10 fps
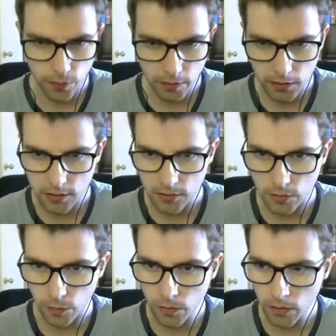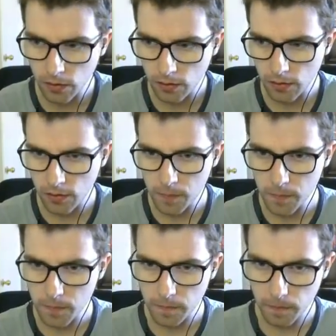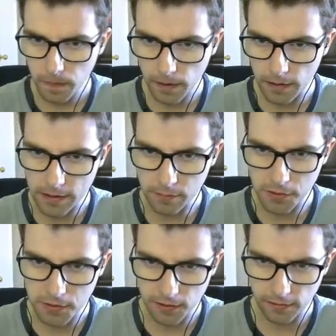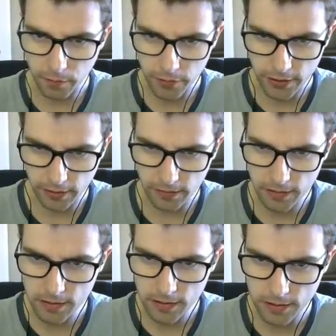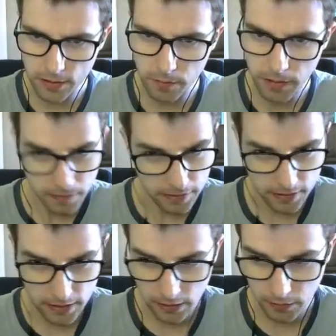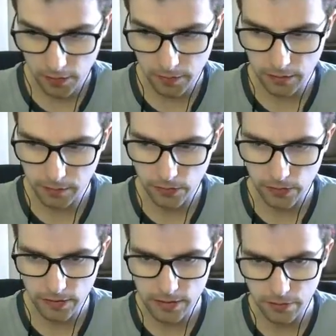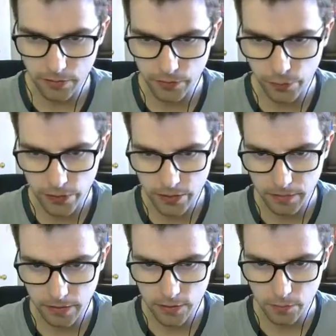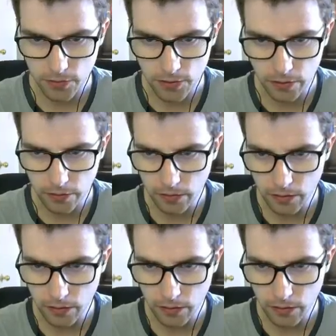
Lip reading: I'm going to do is I'm just going to double check this, because there might be a tank coming up here, like the 704 or something super slow.